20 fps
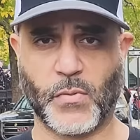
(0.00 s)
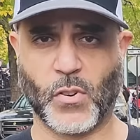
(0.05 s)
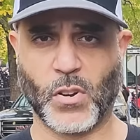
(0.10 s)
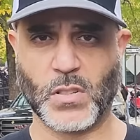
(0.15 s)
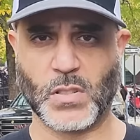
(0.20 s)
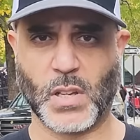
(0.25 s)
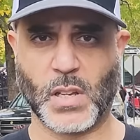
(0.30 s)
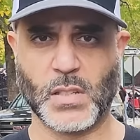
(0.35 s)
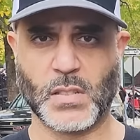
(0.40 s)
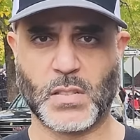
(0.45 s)
for
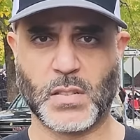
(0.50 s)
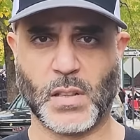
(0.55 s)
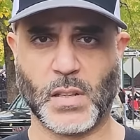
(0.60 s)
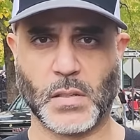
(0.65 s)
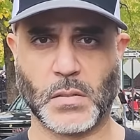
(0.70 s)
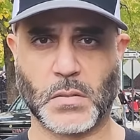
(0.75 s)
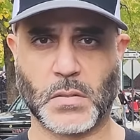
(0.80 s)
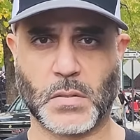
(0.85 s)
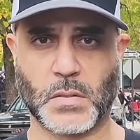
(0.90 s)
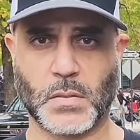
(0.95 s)
his
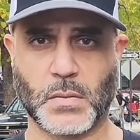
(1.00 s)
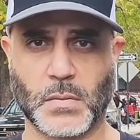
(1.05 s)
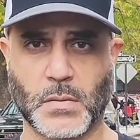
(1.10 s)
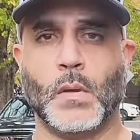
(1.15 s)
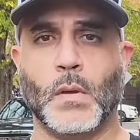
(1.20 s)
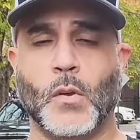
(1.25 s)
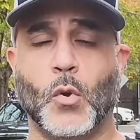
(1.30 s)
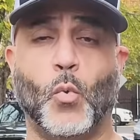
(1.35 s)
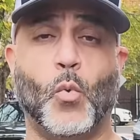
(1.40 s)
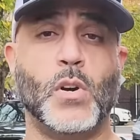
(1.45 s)
insolence.
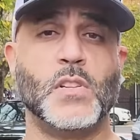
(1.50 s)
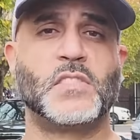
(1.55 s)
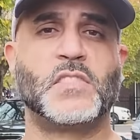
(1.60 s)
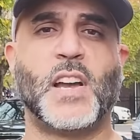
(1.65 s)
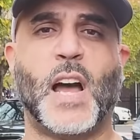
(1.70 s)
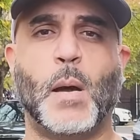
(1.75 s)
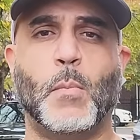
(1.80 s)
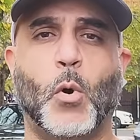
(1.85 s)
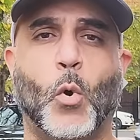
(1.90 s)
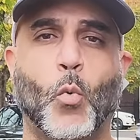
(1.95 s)
One
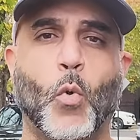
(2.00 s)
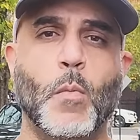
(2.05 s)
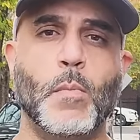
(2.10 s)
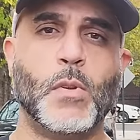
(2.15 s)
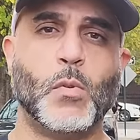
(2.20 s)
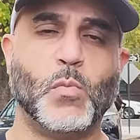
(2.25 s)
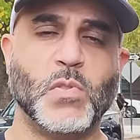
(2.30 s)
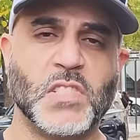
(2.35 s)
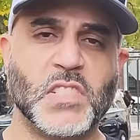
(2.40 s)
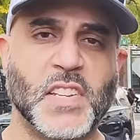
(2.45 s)
time, a
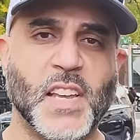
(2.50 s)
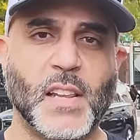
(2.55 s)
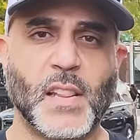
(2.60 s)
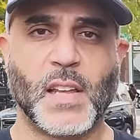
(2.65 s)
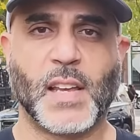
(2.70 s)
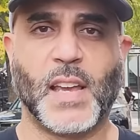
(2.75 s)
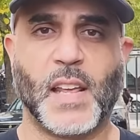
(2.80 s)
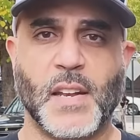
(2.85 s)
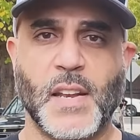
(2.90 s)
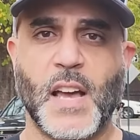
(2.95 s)
woman was
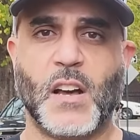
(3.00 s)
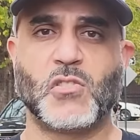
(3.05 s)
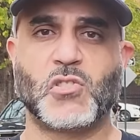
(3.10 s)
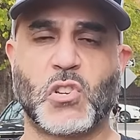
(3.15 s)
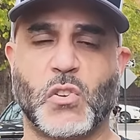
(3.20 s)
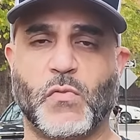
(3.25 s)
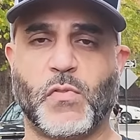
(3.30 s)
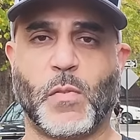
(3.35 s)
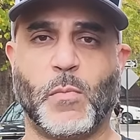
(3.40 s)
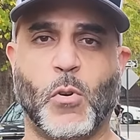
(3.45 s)
yelling at
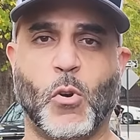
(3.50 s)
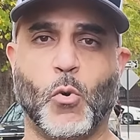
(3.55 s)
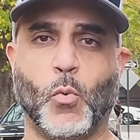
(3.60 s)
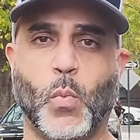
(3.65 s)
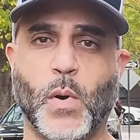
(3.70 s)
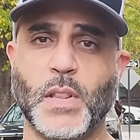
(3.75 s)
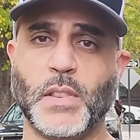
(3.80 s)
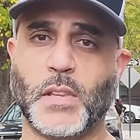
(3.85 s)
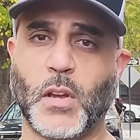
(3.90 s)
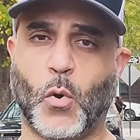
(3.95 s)
Nelson from her
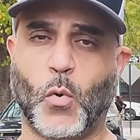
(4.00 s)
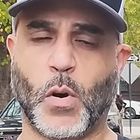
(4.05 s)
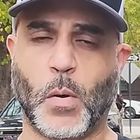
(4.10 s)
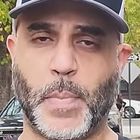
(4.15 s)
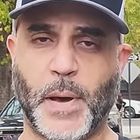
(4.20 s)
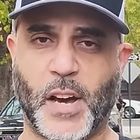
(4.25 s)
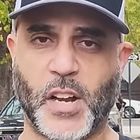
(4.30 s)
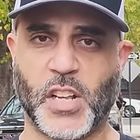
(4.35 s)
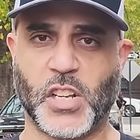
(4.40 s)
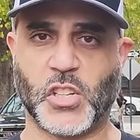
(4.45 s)
window
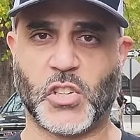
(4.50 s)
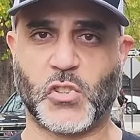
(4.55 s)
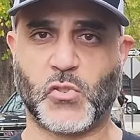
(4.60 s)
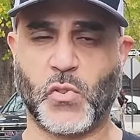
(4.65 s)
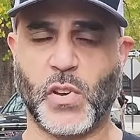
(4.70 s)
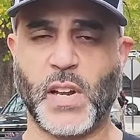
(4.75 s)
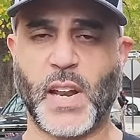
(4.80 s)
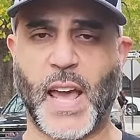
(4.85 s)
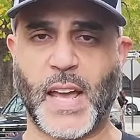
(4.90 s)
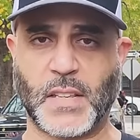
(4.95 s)
about his
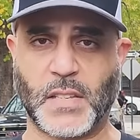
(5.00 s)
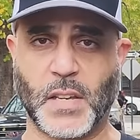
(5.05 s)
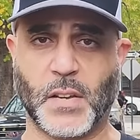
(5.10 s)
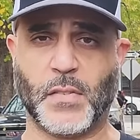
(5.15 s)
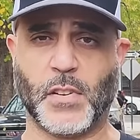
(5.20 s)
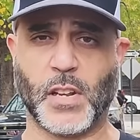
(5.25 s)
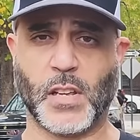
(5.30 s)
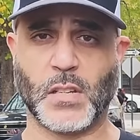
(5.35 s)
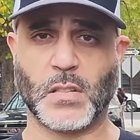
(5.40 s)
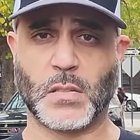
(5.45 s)
street
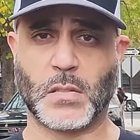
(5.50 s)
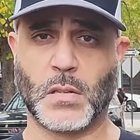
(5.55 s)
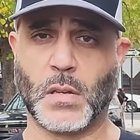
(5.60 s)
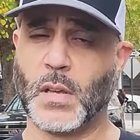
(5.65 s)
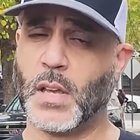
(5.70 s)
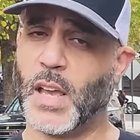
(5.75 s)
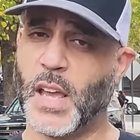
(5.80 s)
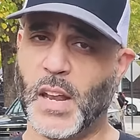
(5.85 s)
activities,